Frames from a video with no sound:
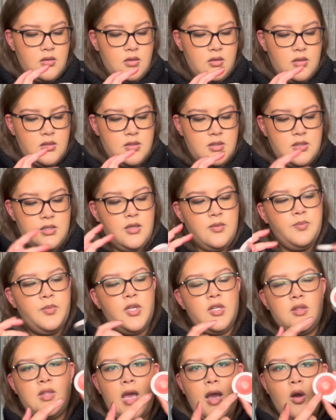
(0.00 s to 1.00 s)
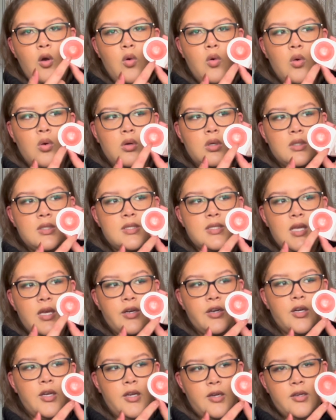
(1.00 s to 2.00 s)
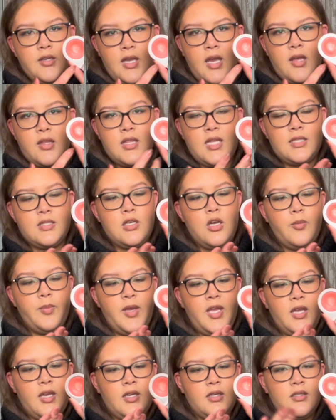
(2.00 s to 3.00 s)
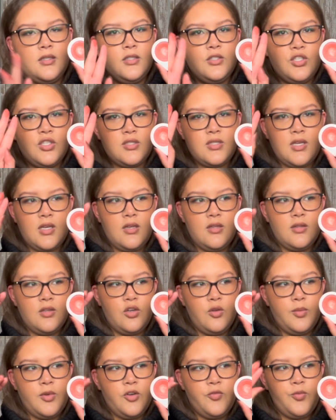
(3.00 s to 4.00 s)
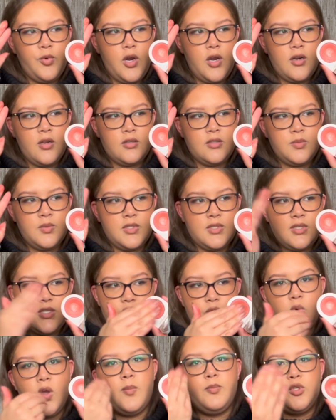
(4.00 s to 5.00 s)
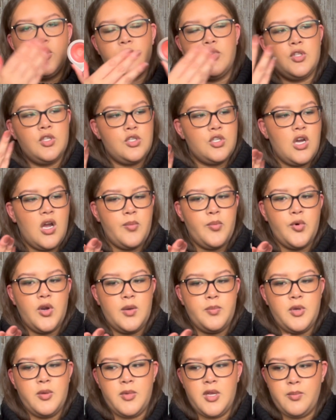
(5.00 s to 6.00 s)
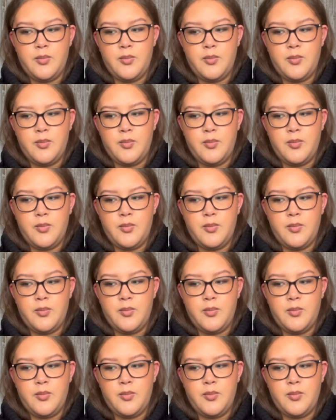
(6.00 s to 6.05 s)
Let's see, but that whole center area, yeah, that's all pan. It's just like a little bit of product was swiped over the top where I'd put my